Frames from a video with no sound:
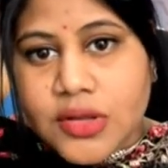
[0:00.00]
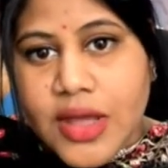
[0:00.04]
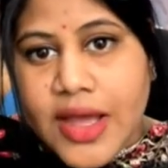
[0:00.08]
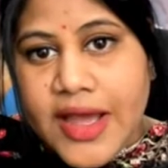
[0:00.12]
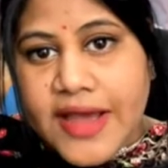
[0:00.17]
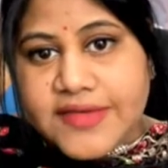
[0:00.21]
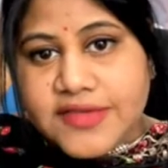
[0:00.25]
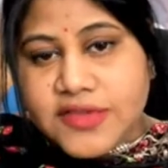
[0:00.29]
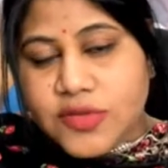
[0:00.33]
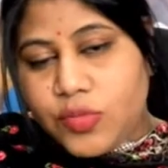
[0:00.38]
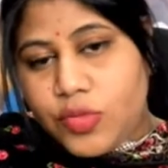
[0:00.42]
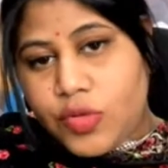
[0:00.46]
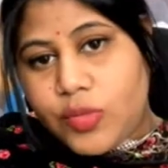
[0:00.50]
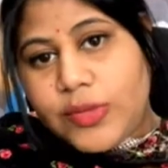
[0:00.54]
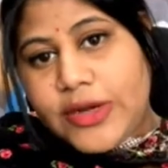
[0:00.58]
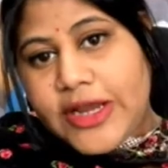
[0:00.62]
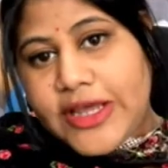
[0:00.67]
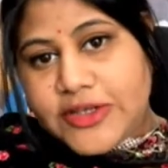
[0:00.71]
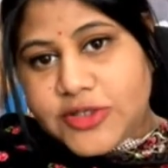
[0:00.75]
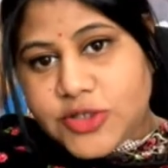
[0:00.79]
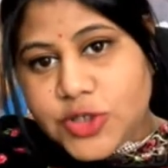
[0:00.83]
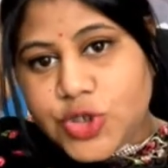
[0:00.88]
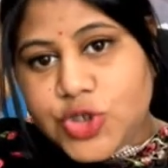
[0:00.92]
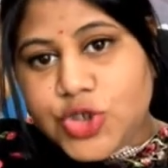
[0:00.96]
as
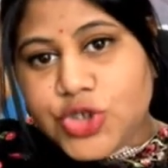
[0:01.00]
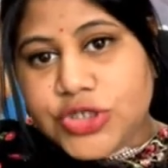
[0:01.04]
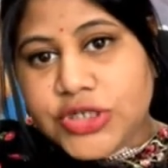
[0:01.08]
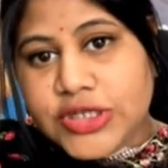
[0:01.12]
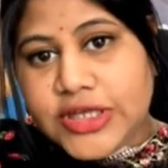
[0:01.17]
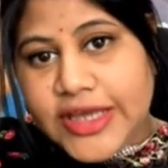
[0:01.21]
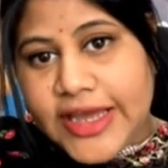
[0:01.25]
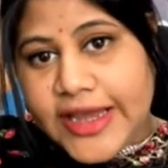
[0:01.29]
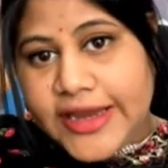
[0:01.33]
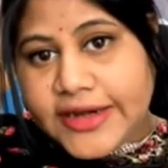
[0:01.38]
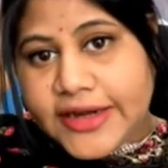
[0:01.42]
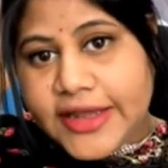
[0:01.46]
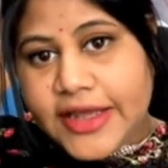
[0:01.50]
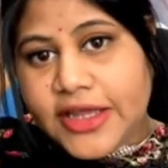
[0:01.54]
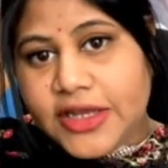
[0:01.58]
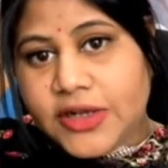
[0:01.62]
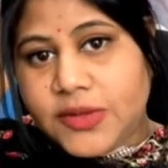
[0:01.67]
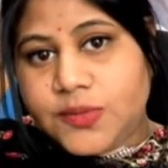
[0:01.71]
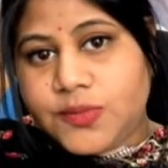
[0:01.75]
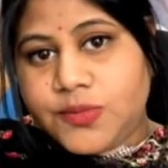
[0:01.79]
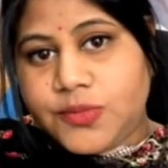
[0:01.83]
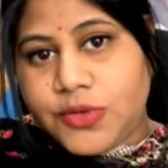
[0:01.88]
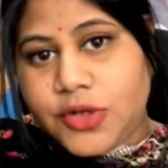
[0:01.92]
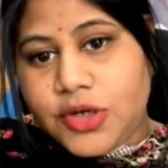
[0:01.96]
immobilization can
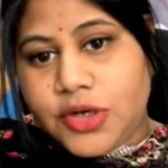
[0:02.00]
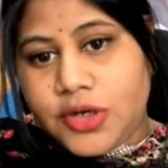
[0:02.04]
help